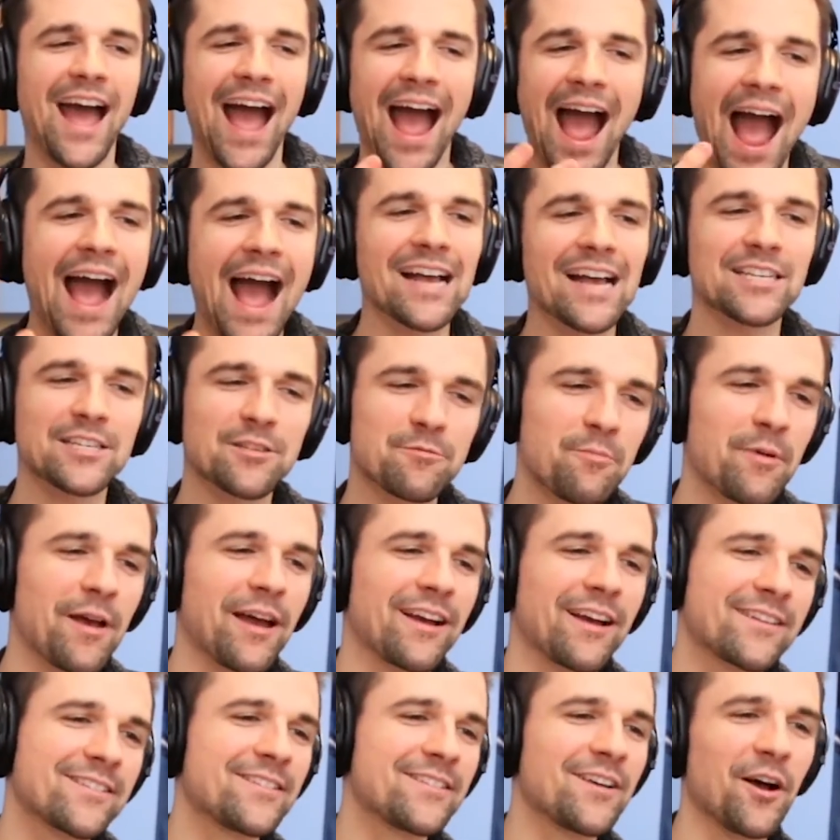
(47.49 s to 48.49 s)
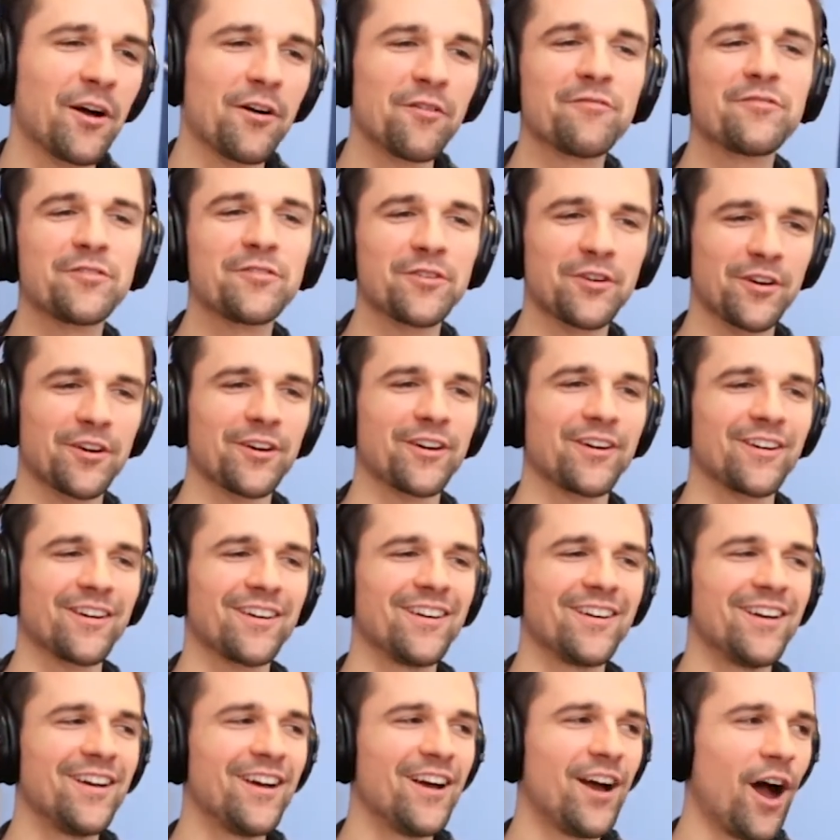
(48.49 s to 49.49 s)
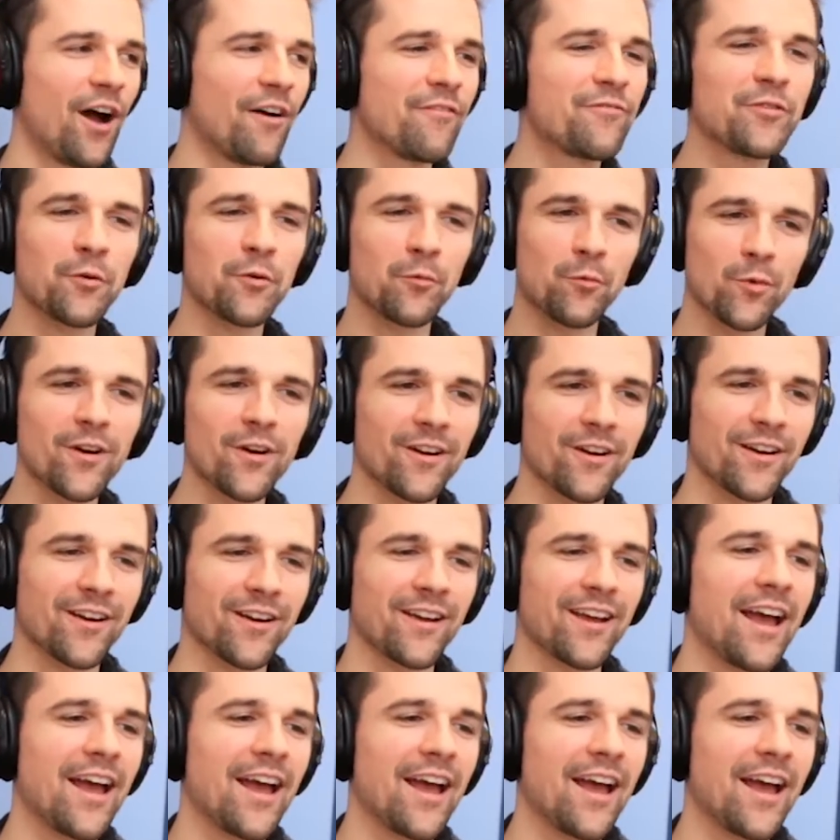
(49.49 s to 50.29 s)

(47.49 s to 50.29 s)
aspect of your work.